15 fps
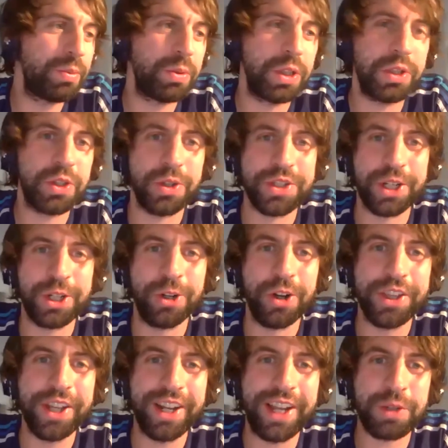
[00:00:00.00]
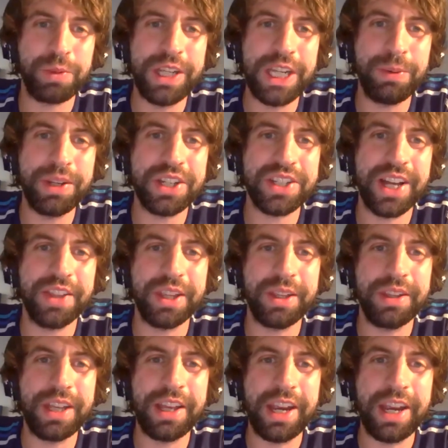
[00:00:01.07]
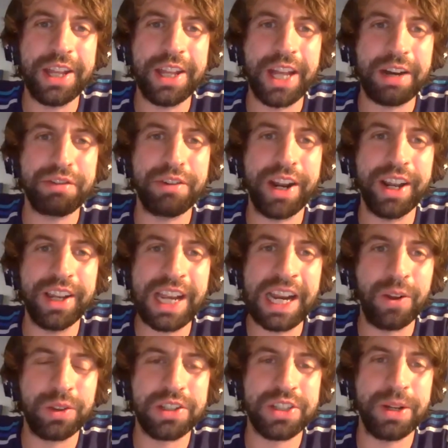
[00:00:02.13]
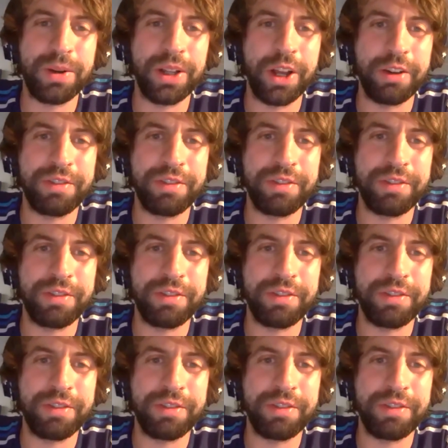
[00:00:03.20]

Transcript: you sort of called it last week when you said that in that friendly, it looked as though a lot of